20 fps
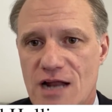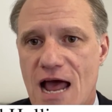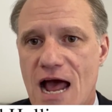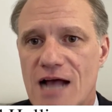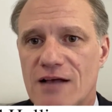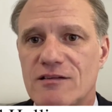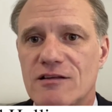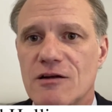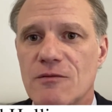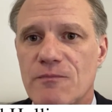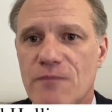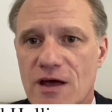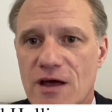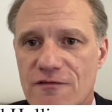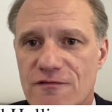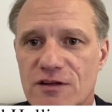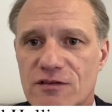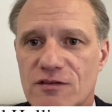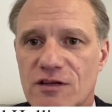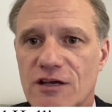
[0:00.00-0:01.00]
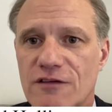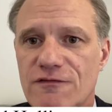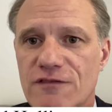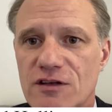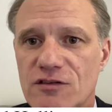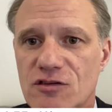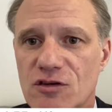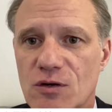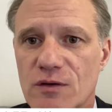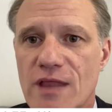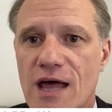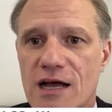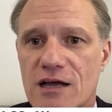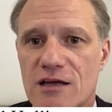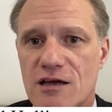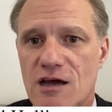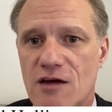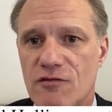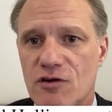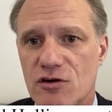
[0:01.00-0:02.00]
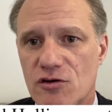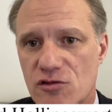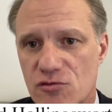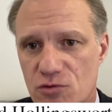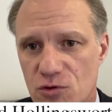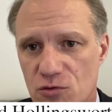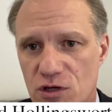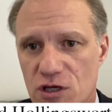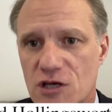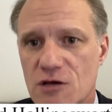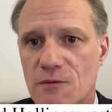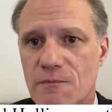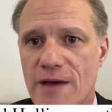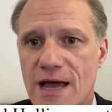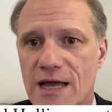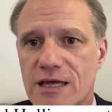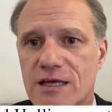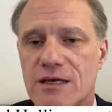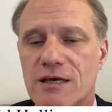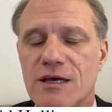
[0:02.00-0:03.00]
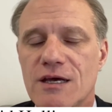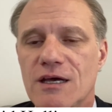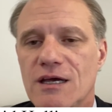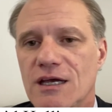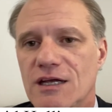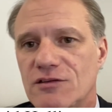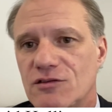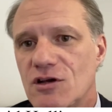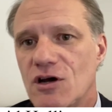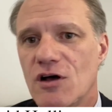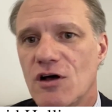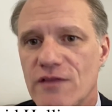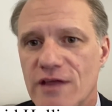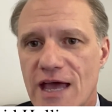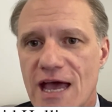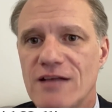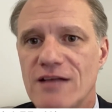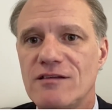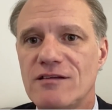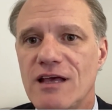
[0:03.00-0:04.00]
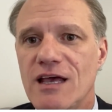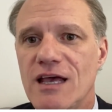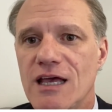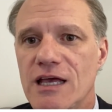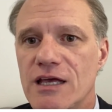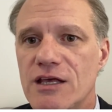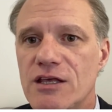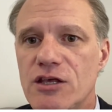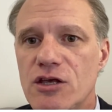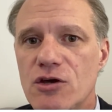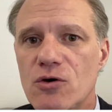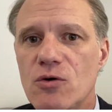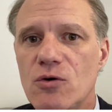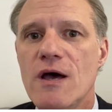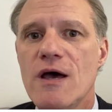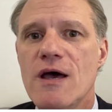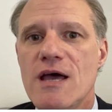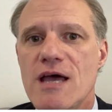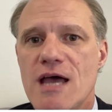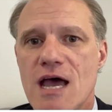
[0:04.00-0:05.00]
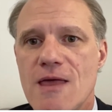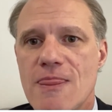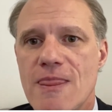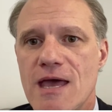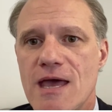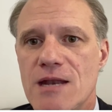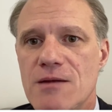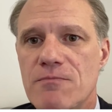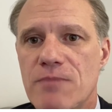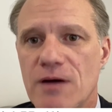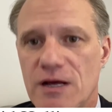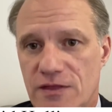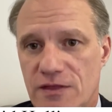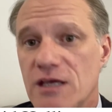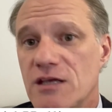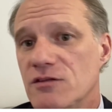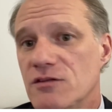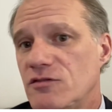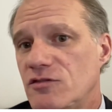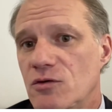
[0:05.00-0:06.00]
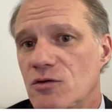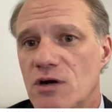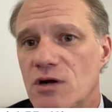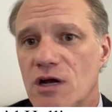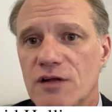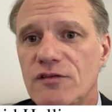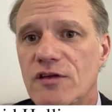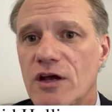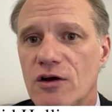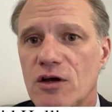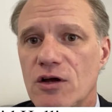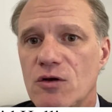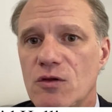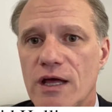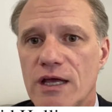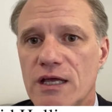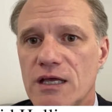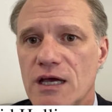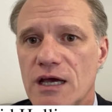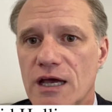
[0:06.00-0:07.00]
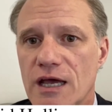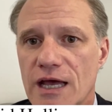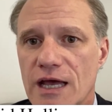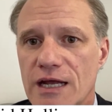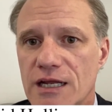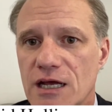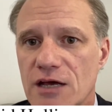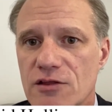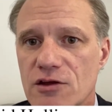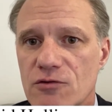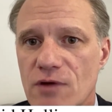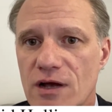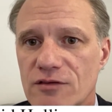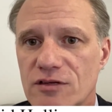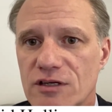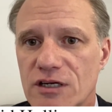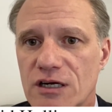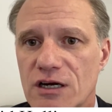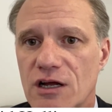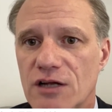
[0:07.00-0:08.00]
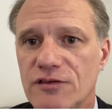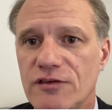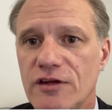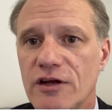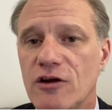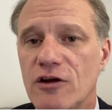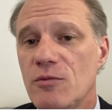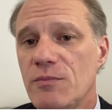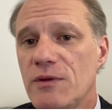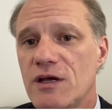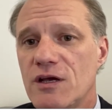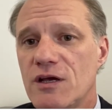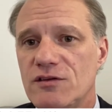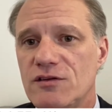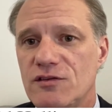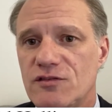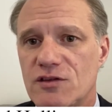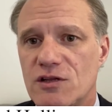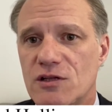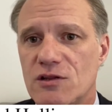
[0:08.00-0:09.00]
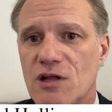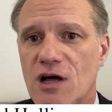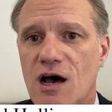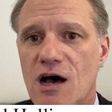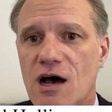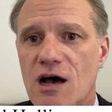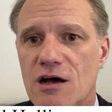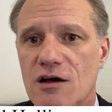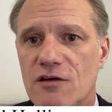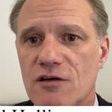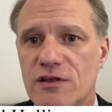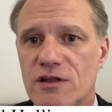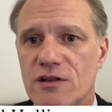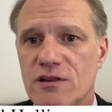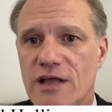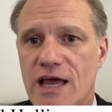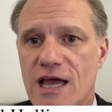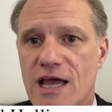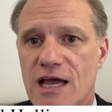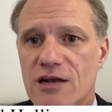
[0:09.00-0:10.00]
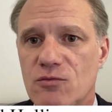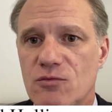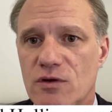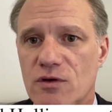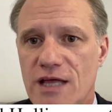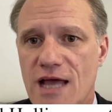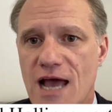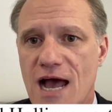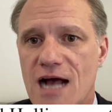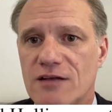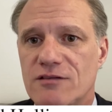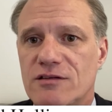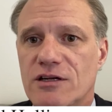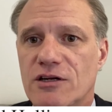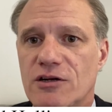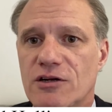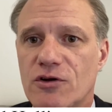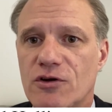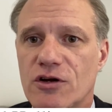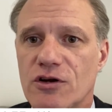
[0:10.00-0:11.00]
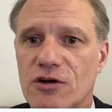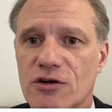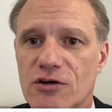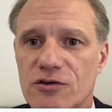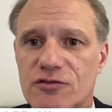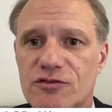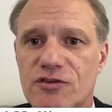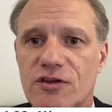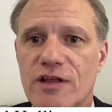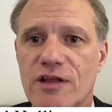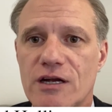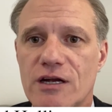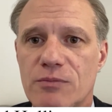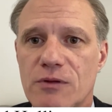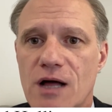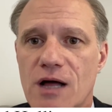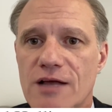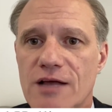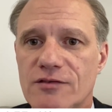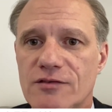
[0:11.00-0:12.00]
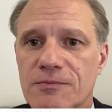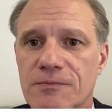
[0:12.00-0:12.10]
accident benefits like physio and that covered through the Quebec, it's called the SAAQ. But they can sue in Ontario like any other resident in Ontario, because it's the law of the land where the accident occurs that applies.